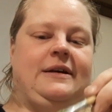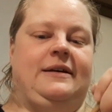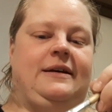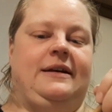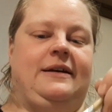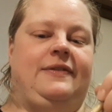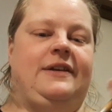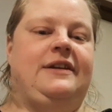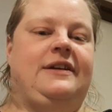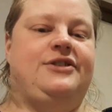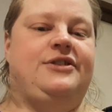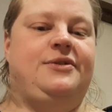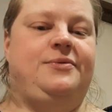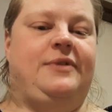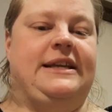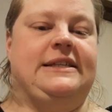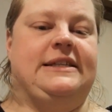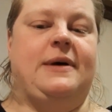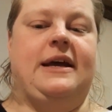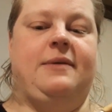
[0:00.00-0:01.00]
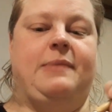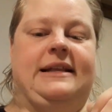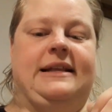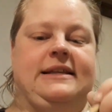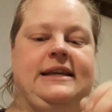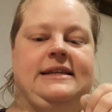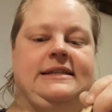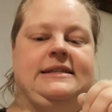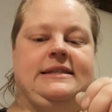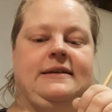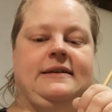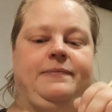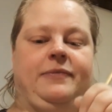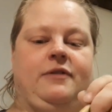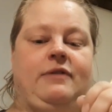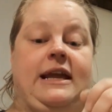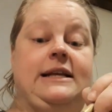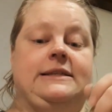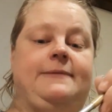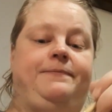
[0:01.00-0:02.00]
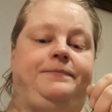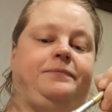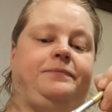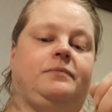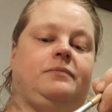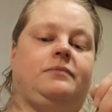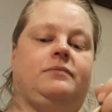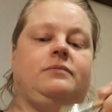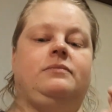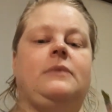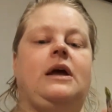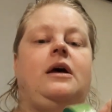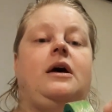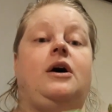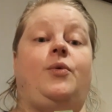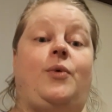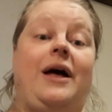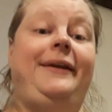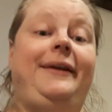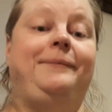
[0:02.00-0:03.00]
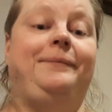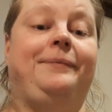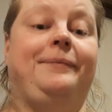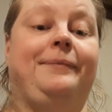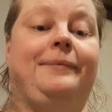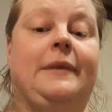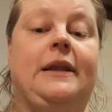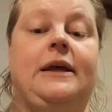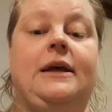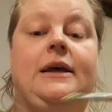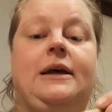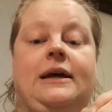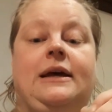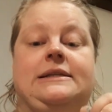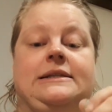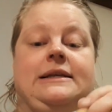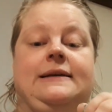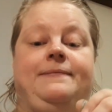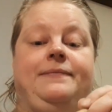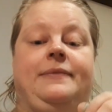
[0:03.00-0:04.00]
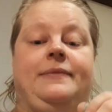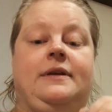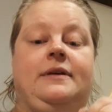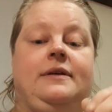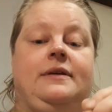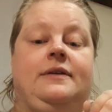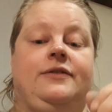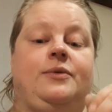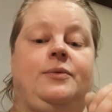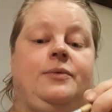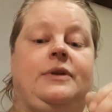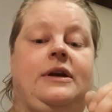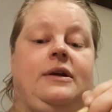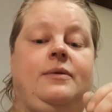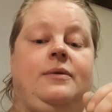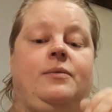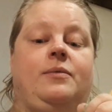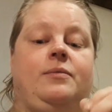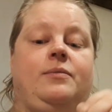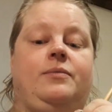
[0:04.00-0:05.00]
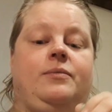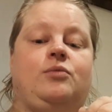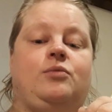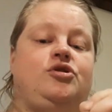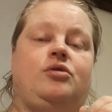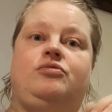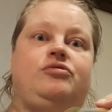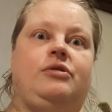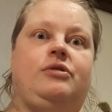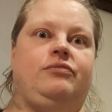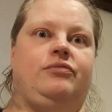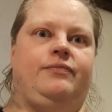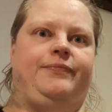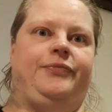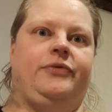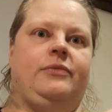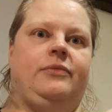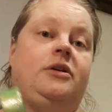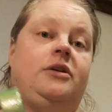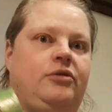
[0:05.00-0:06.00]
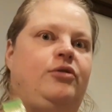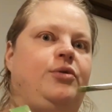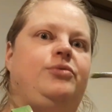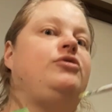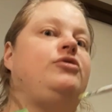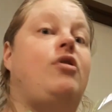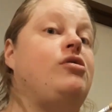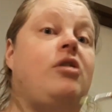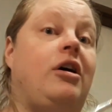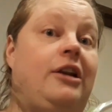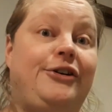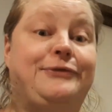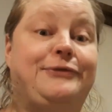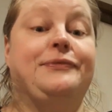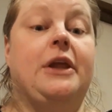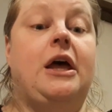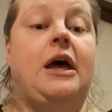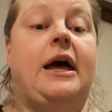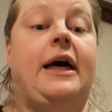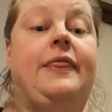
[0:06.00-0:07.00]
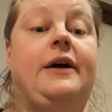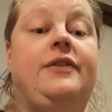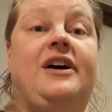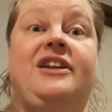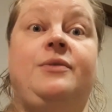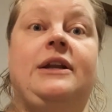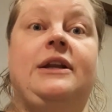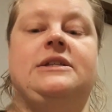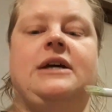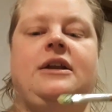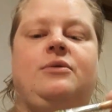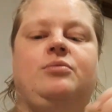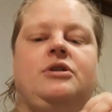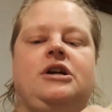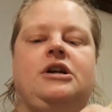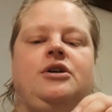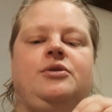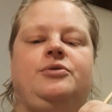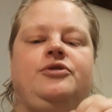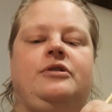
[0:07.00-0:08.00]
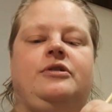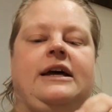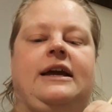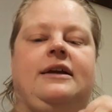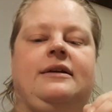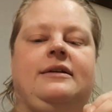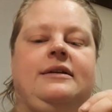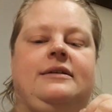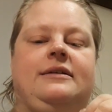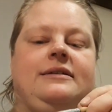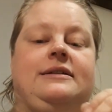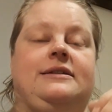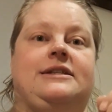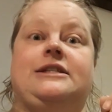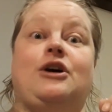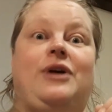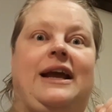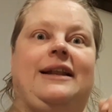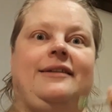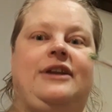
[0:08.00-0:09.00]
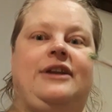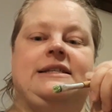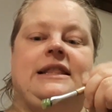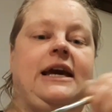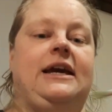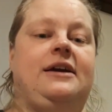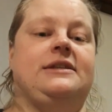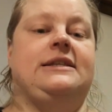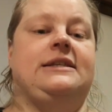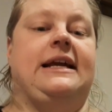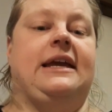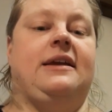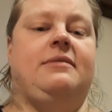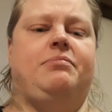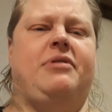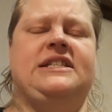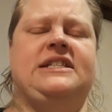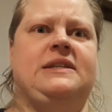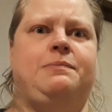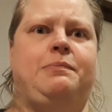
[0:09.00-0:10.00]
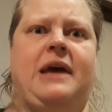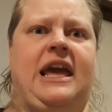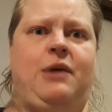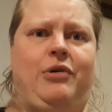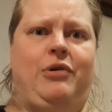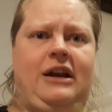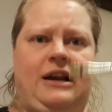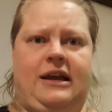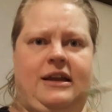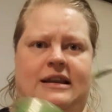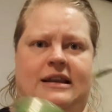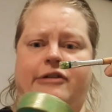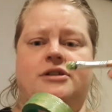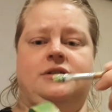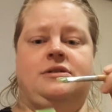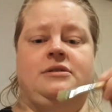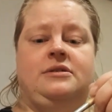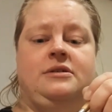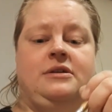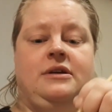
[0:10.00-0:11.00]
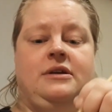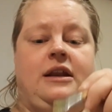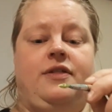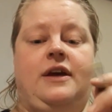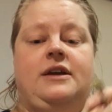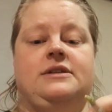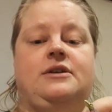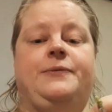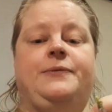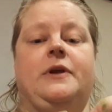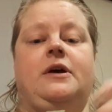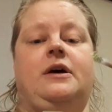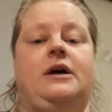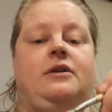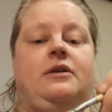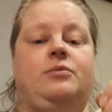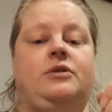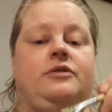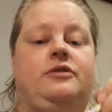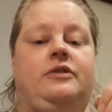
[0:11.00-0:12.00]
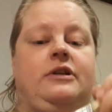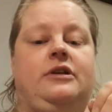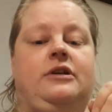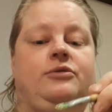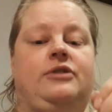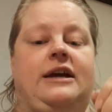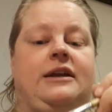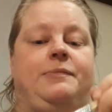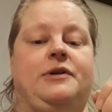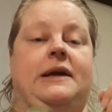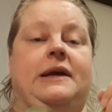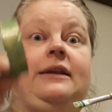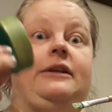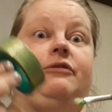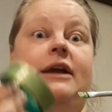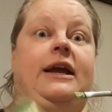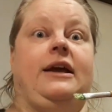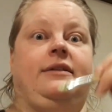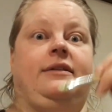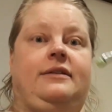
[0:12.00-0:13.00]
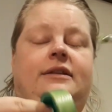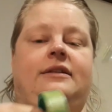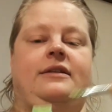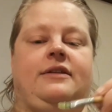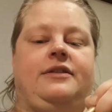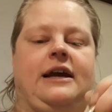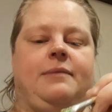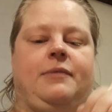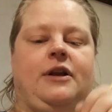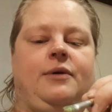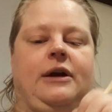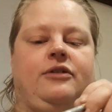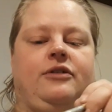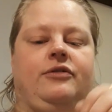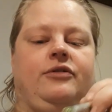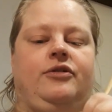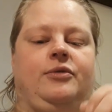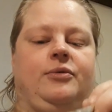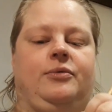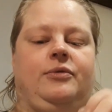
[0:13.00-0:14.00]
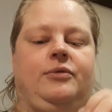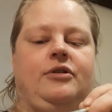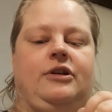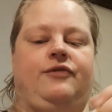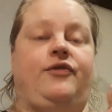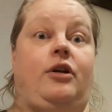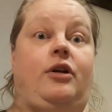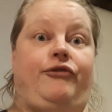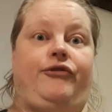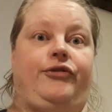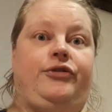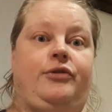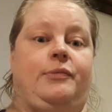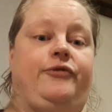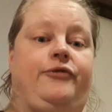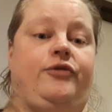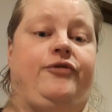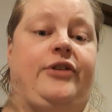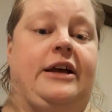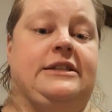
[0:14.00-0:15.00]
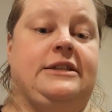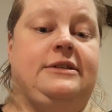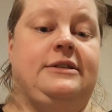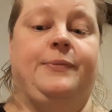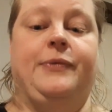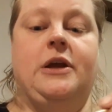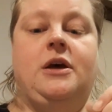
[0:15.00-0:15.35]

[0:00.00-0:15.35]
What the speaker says: And there's 2 reasons why I painted these rings. One is so they won't show through to one color, and the other one is I don't want the glue to like soak into this thing, because it's like pressed paper and like layers kind of thing. So I don't want the glue to end up just being in the ring, and the thing I'm gluing it on to going to fall off fast. So